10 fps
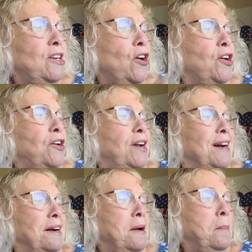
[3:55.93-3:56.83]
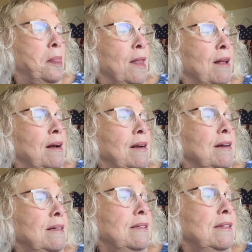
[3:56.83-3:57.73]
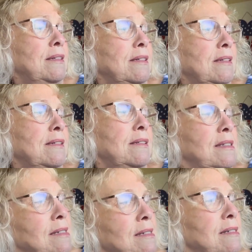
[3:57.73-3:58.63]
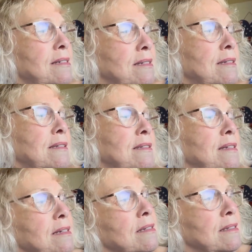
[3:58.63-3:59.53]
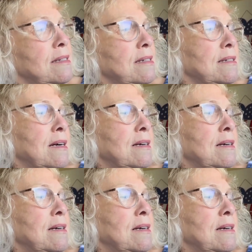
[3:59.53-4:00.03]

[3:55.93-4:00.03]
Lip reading: Art. Do, do, do, do, do, do.